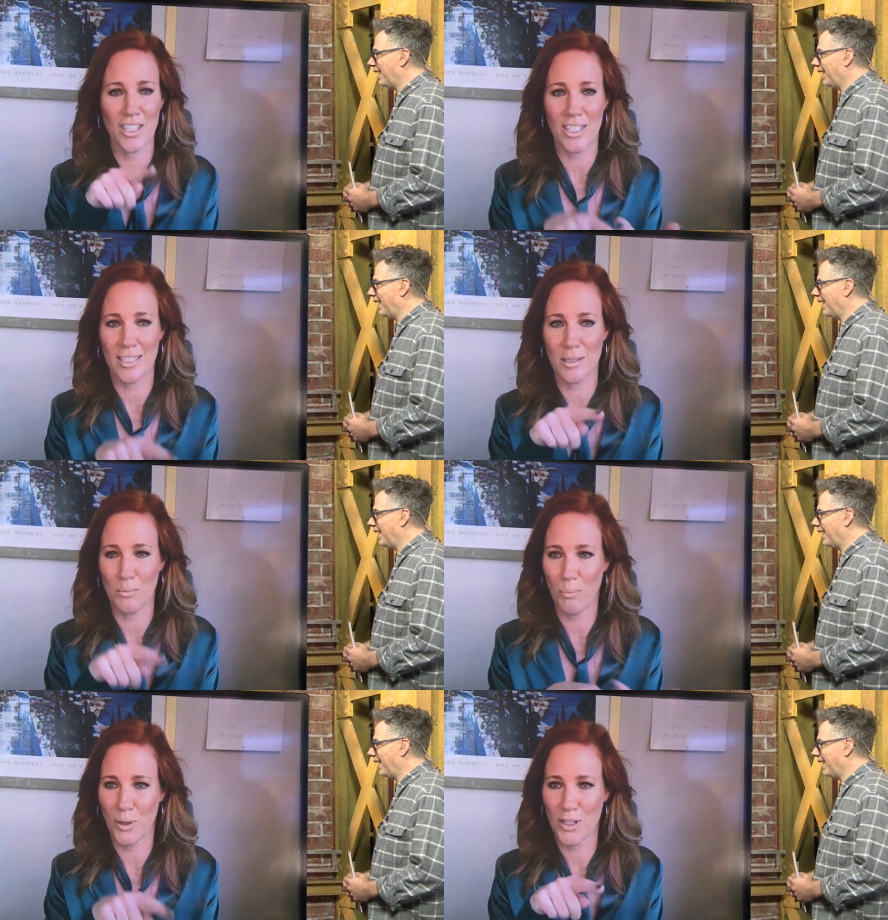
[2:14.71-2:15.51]
Speaker 1: just
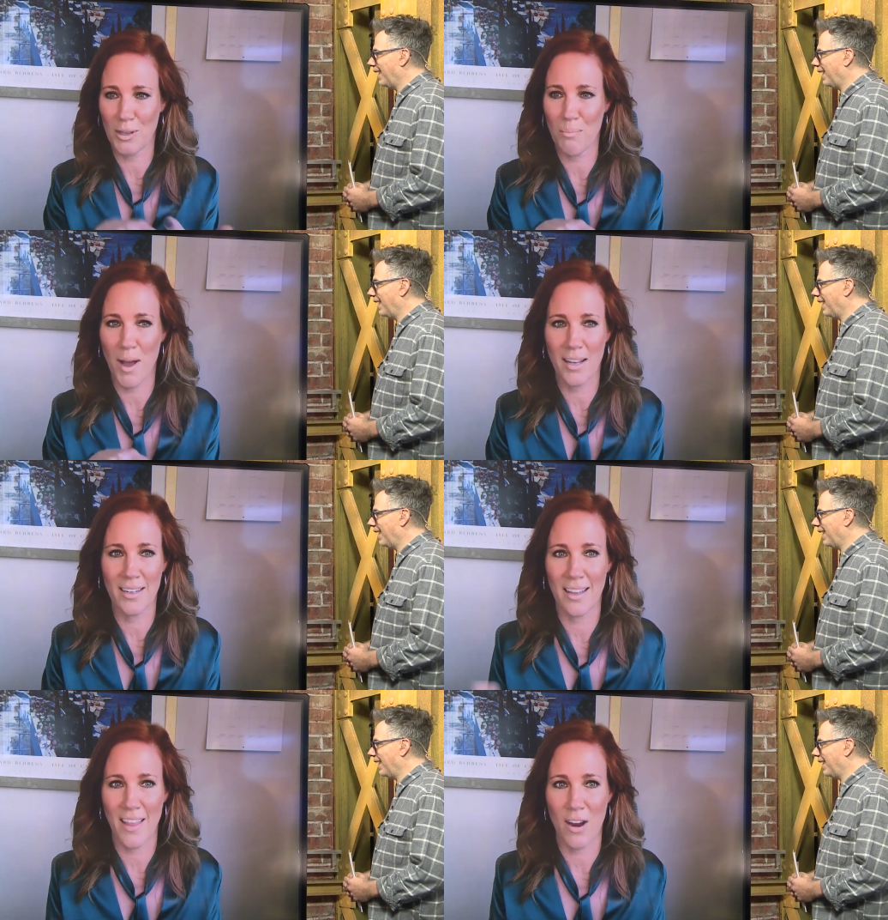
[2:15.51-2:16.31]
push the button
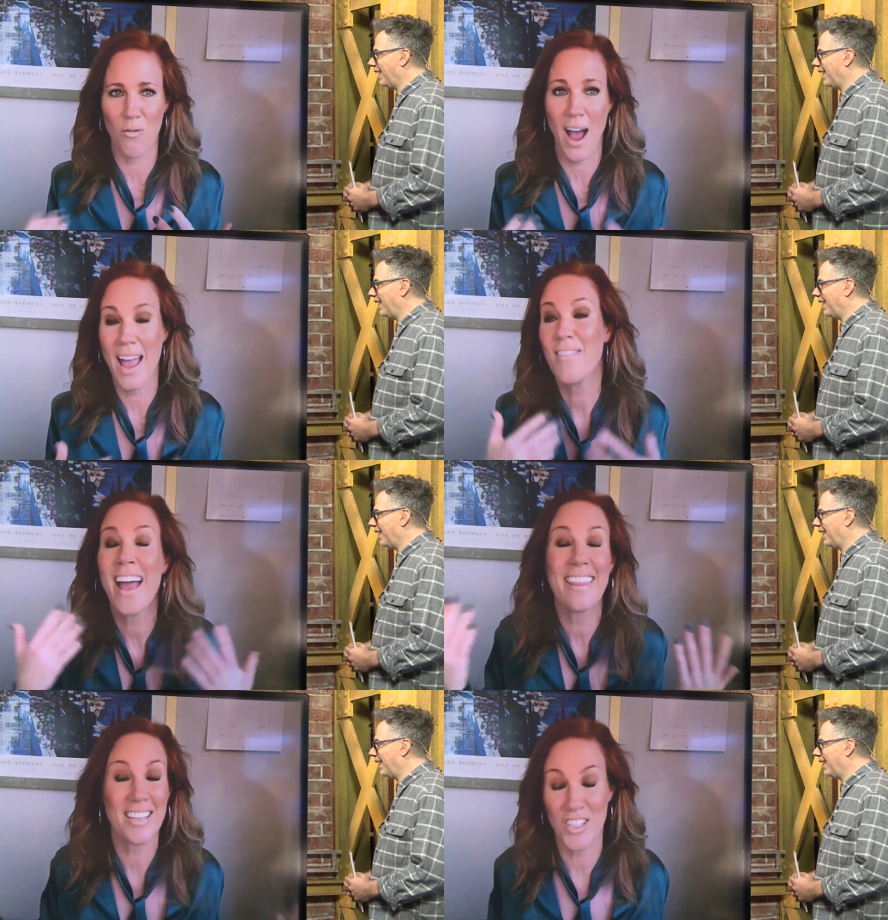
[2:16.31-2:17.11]
and they arrive
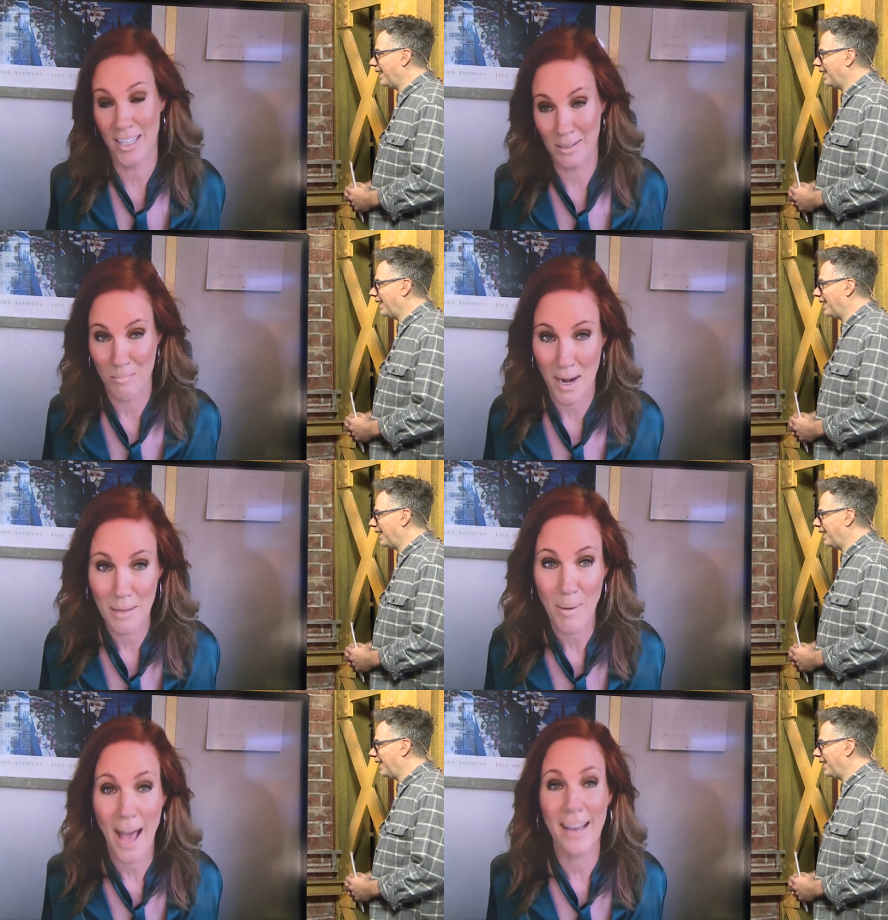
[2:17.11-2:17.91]
and then she gets money
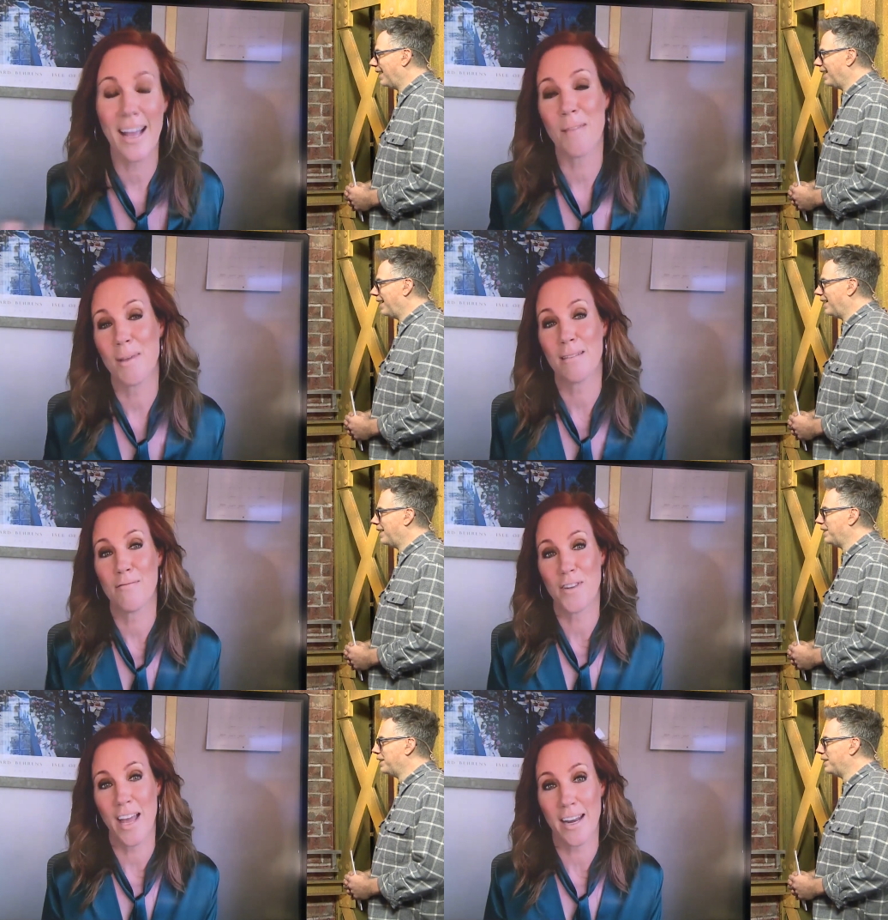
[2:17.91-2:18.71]
back. I mean,
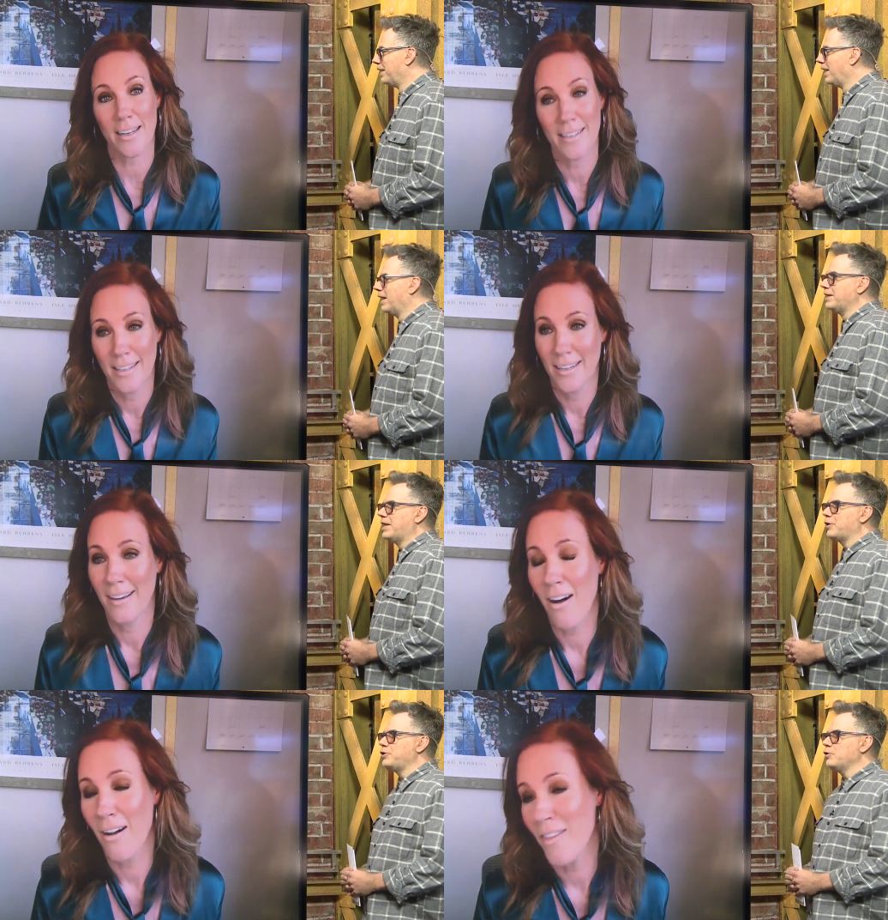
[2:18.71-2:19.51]
forget it.
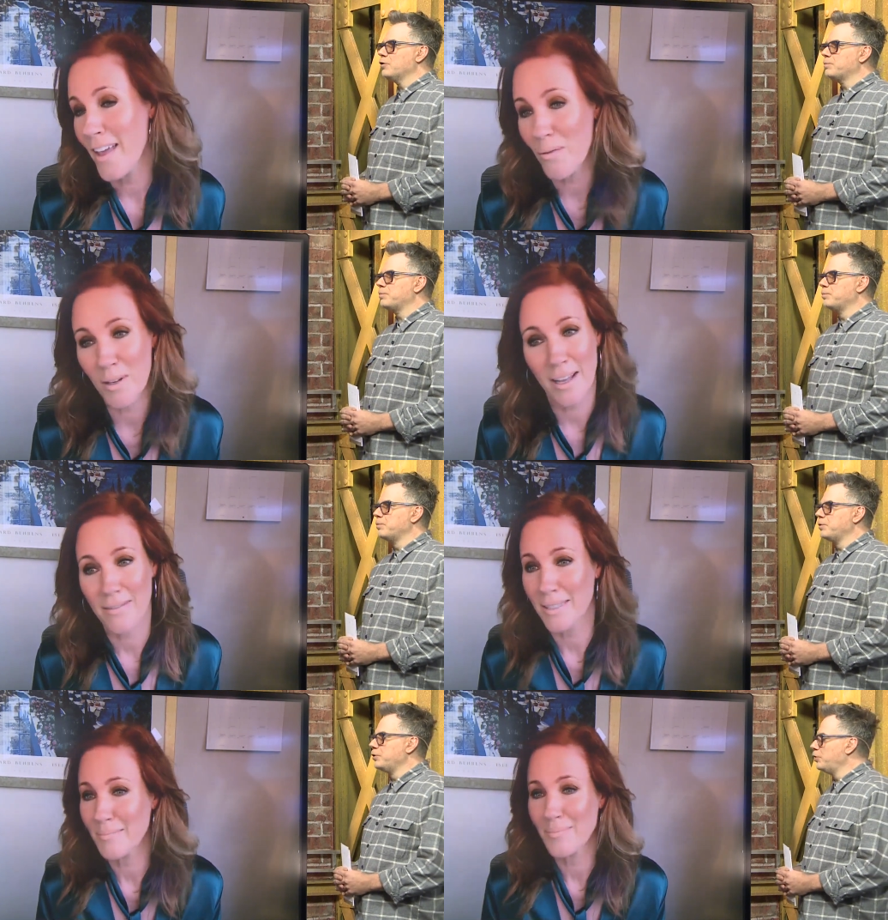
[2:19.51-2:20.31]
Speaker 2: Now you
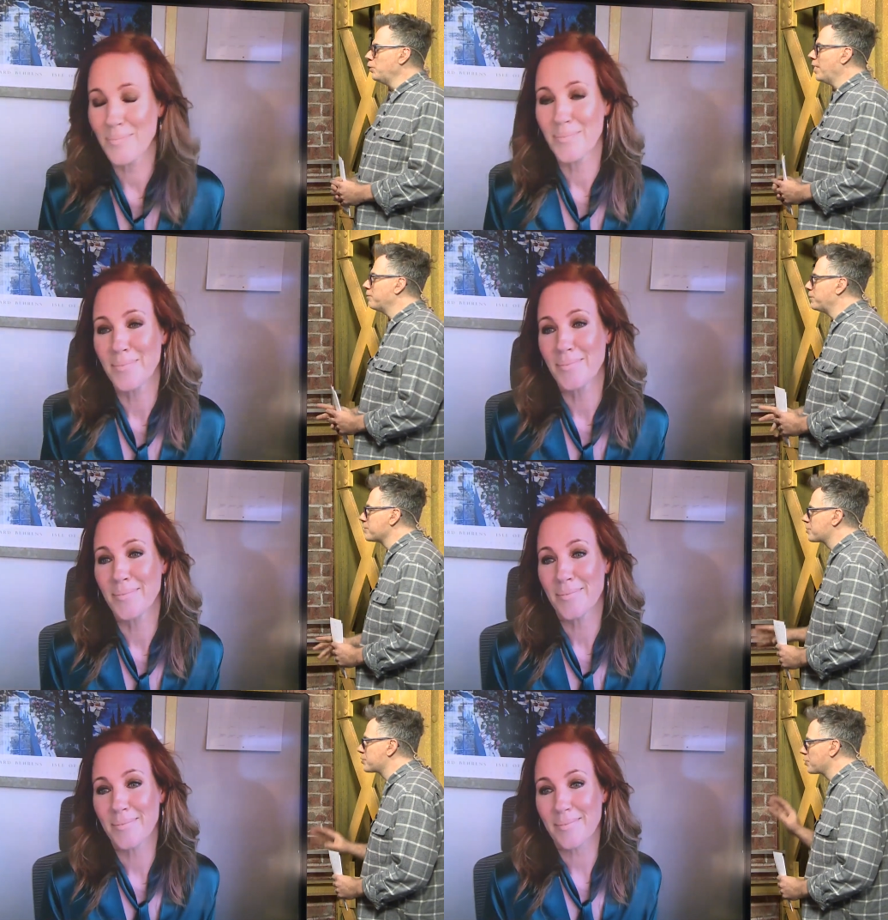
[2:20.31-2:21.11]
you have
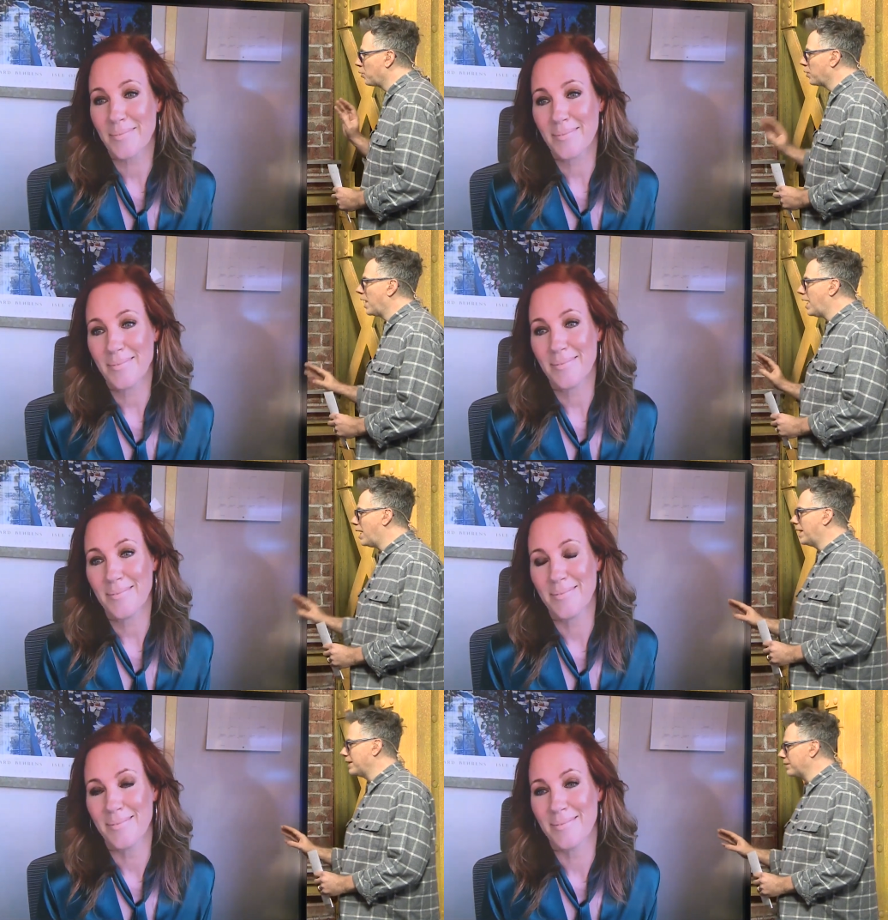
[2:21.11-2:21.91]
been so
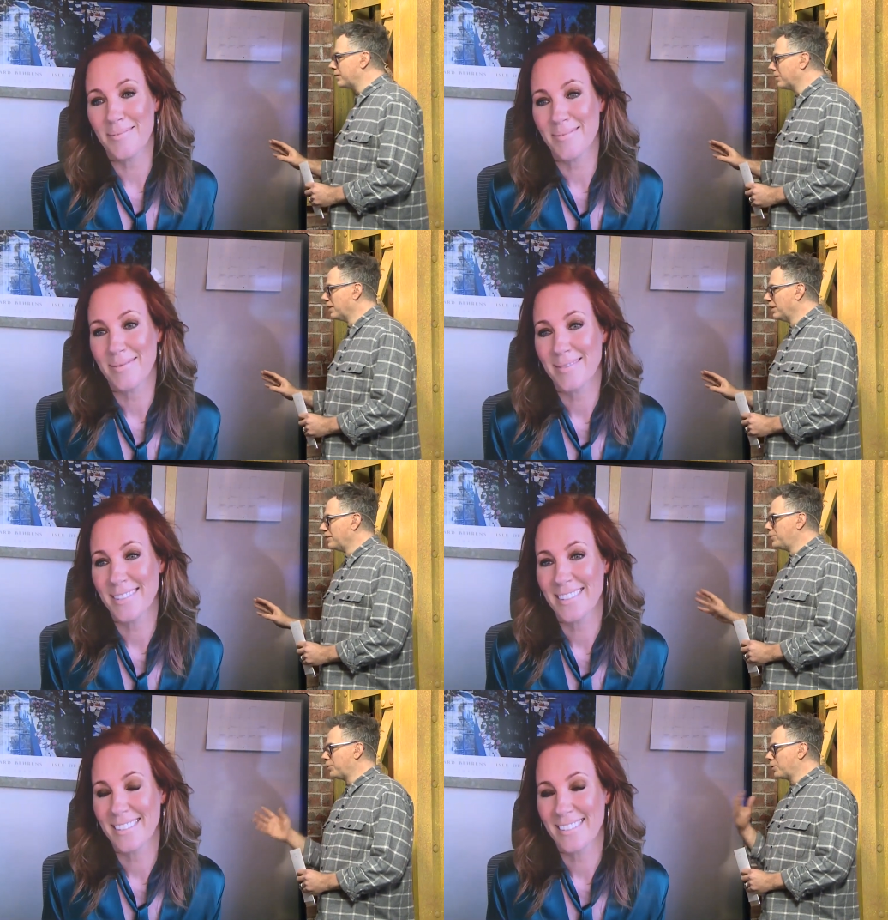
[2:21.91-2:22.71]
kind
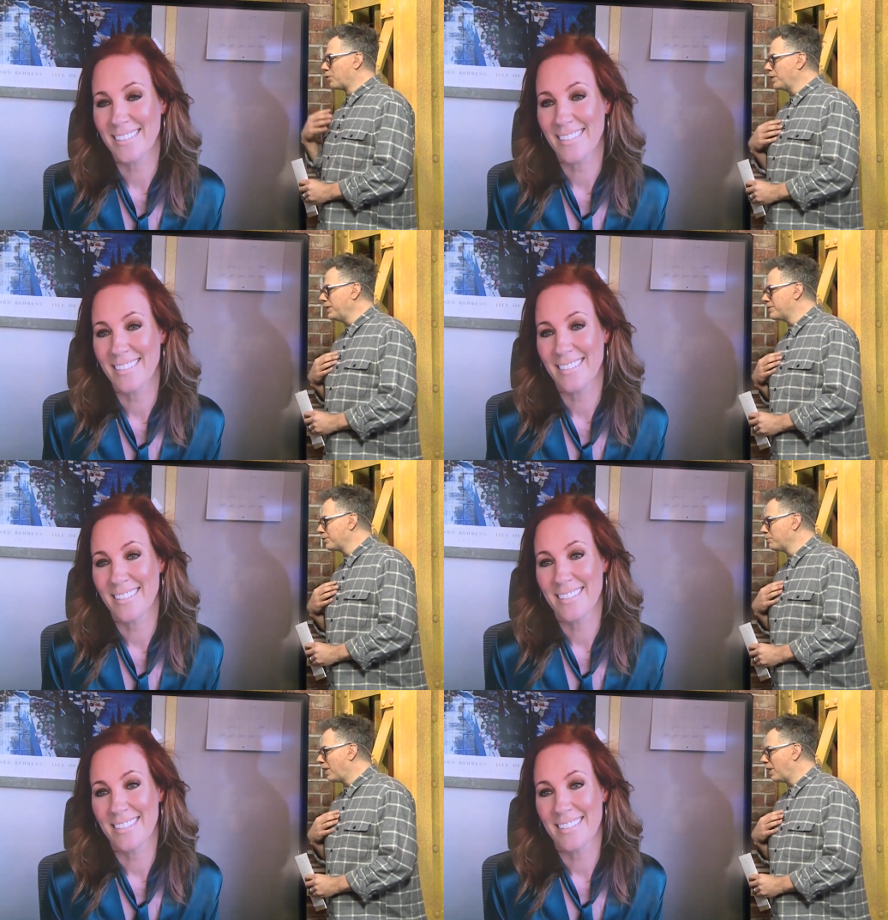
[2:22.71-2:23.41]
to agree to